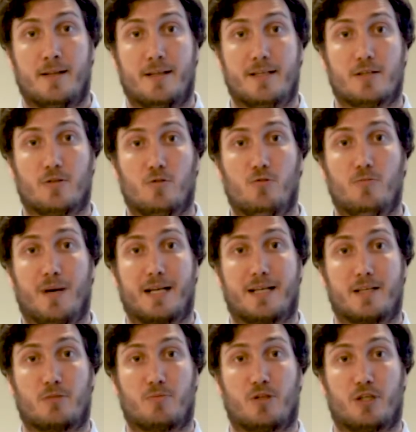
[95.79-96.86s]
These are all
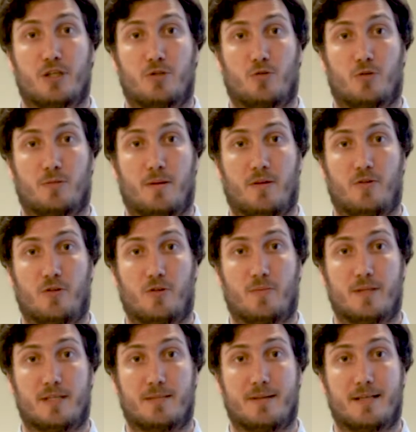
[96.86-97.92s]
matters which are talked about the
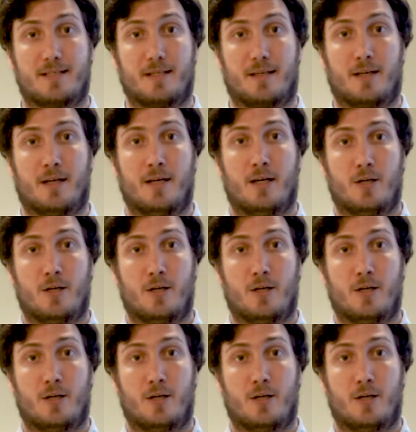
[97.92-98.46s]
European semester